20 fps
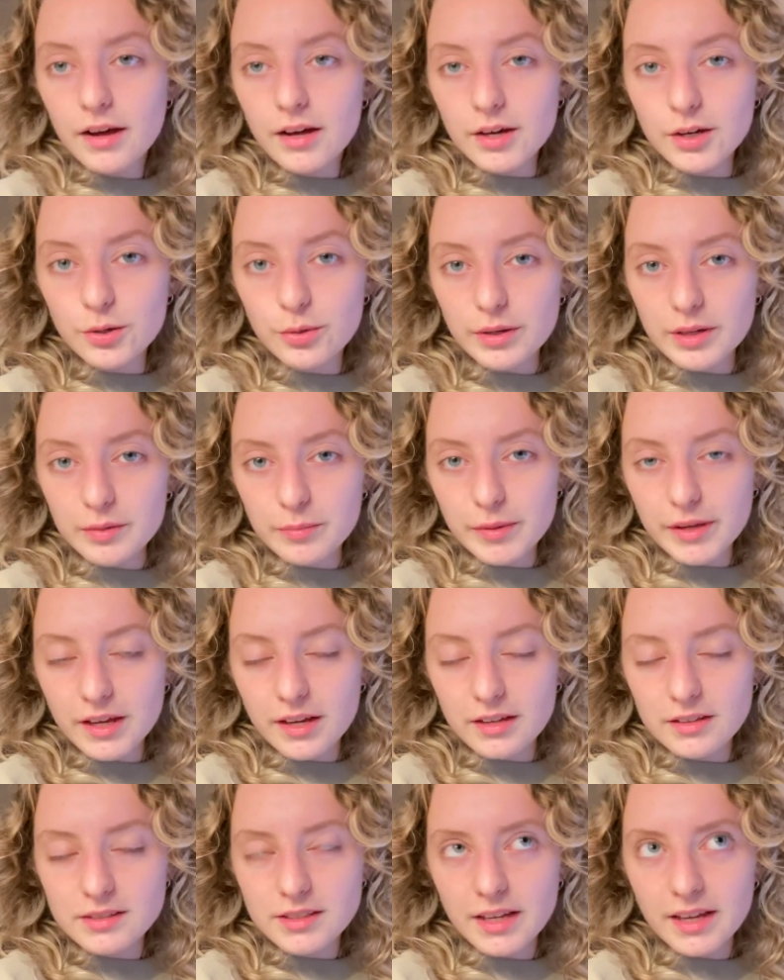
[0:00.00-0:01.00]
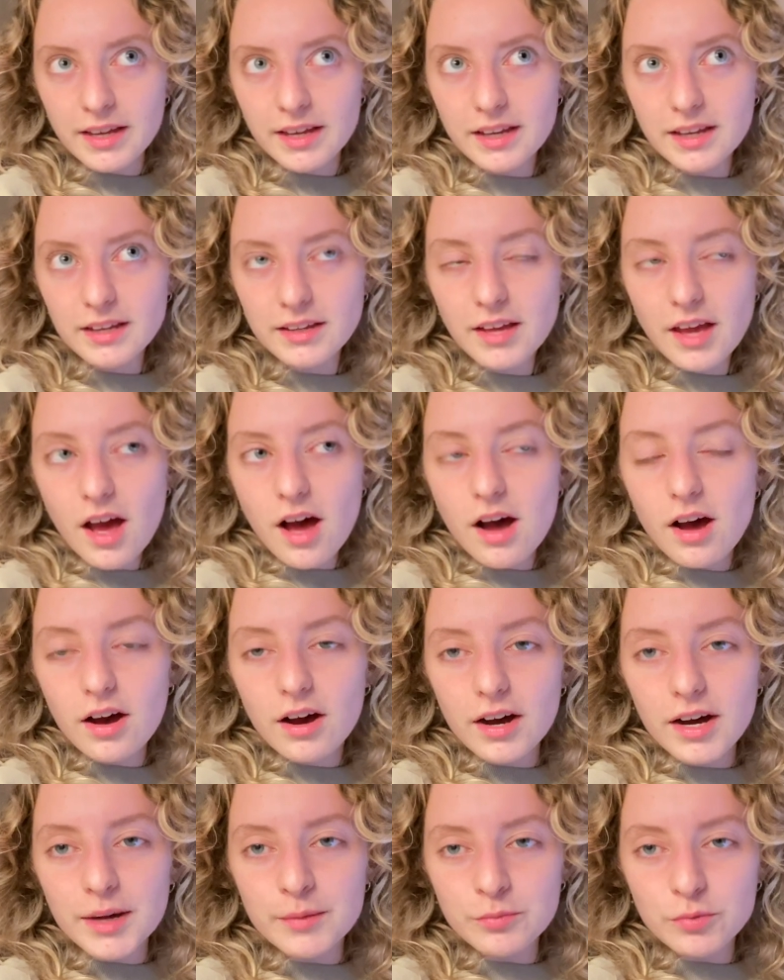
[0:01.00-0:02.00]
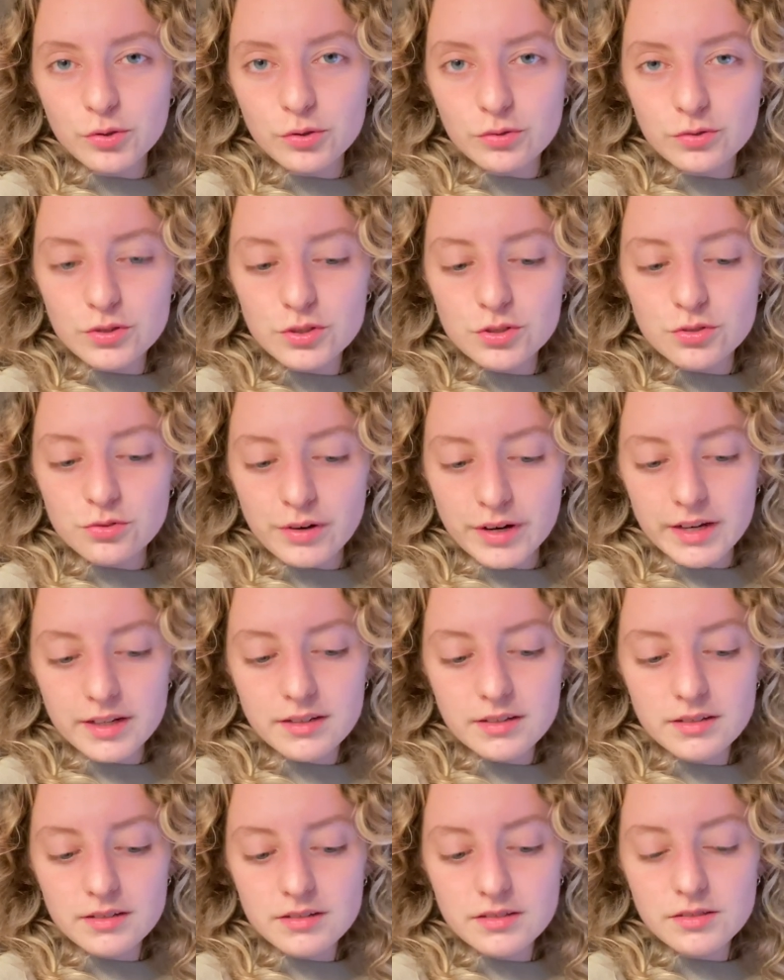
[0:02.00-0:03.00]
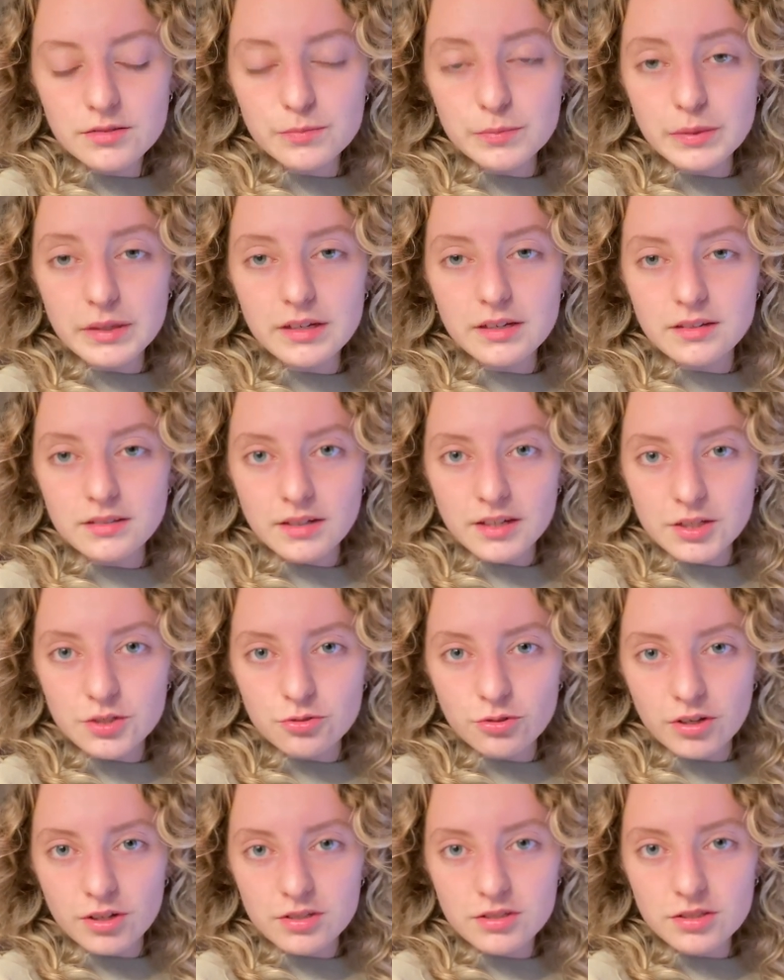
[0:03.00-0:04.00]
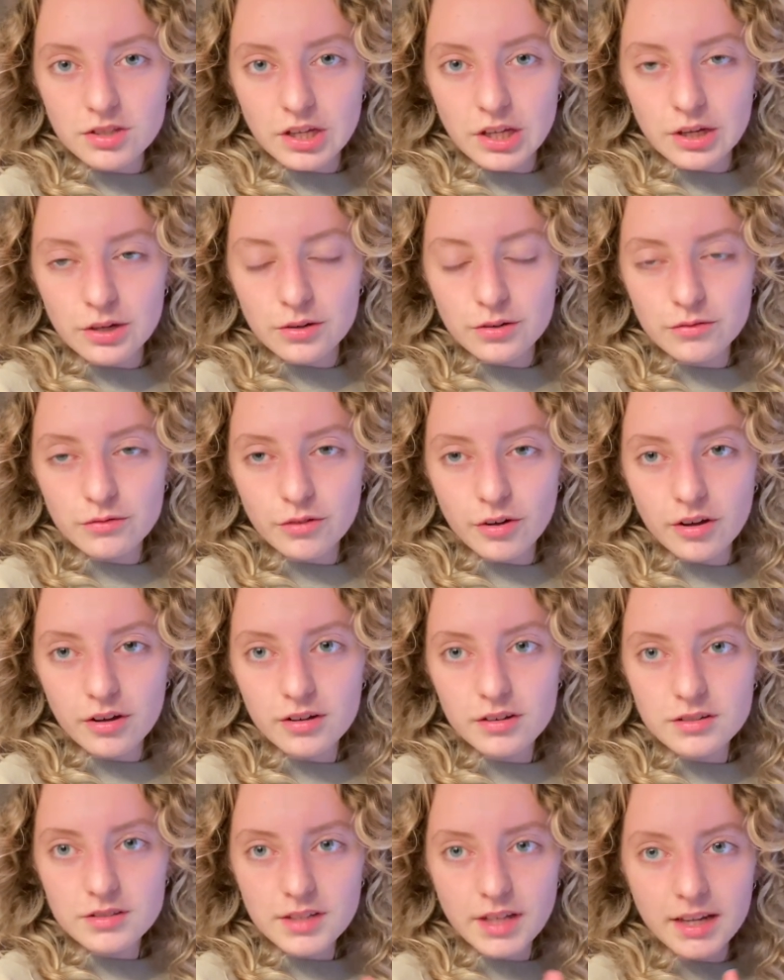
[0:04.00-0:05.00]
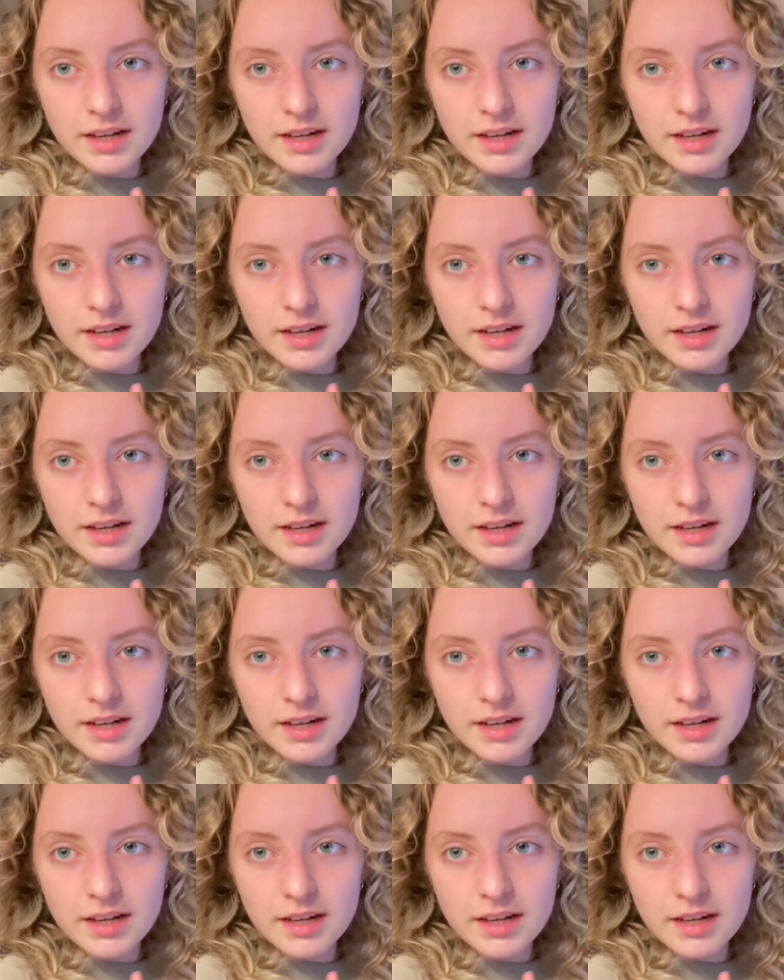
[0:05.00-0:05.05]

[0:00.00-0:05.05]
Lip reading: A quick PSA, I'm not stressed because I trust the universe,